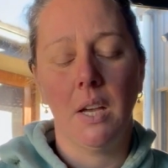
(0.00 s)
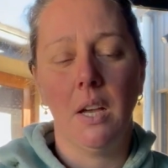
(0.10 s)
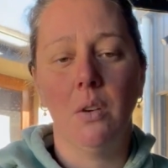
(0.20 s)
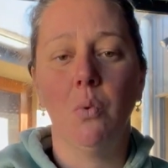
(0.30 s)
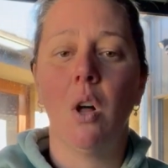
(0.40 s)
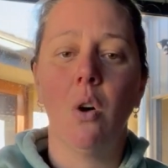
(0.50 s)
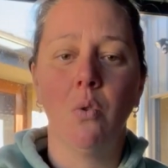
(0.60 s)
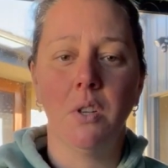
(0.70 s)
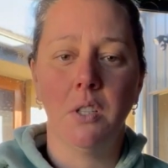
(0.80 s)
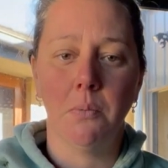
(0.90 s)
It will hold
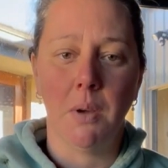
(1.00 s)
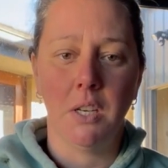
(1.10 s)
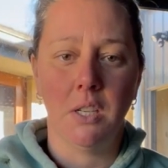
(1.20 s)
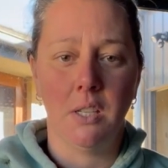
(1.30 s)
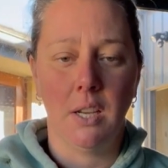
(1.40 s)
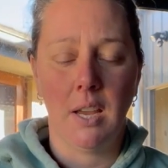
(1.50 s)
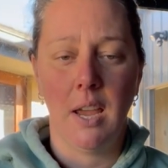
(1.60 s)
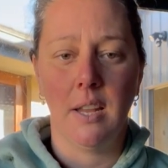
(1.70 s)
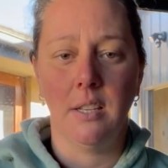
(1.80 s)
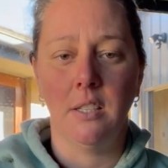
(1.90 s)
it as much as I
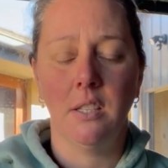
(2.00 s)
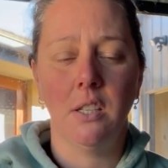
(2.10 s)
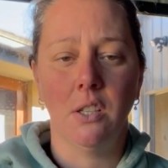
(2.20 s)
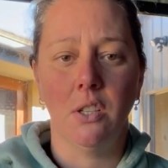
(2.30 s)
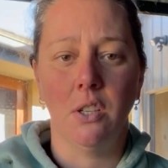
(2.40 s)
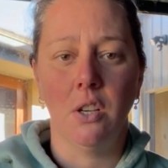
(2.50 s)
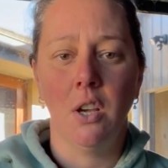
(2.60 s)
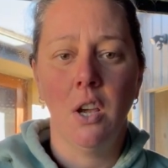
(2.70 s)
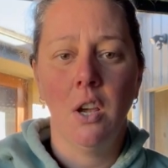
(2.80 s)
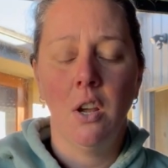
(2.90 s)
can to
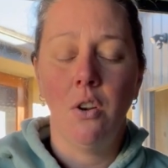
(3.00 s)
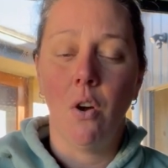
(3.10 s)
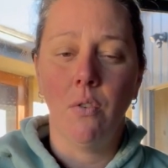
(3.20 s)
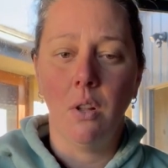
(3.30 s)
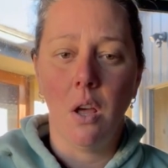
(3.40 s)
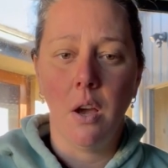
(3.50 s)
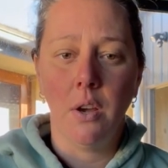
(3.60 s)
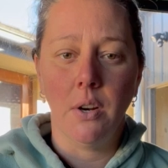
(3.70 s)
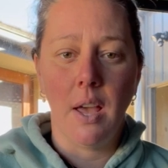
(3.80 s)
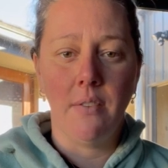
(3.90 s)
not rely
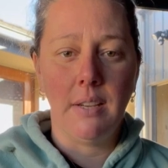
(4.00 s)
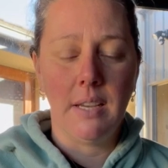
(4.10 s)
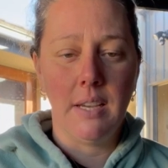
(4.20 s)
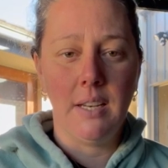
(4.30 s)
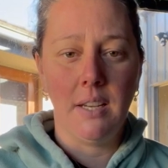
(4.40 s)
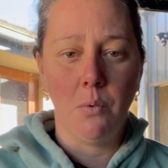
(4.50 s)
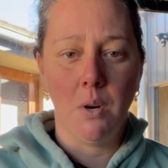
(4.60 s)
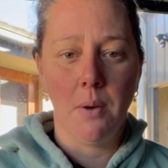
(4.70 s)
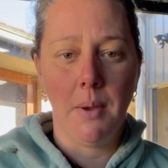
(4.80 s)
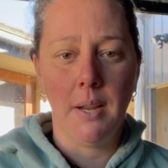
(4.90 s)
on having heating when
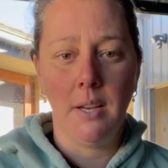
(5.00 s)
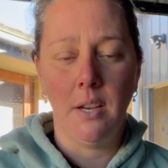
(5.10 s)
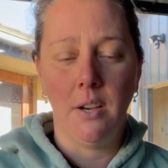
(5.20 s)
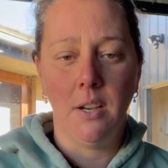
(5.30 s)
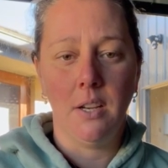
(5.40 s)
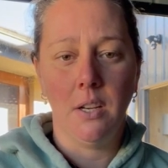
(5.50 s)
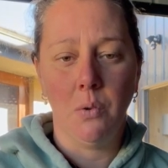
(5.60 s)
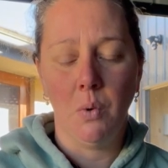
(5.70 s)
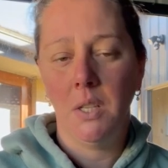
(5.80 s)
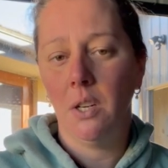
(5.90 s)
I'm out here
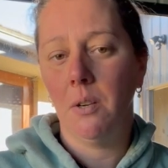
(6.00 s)
in winter.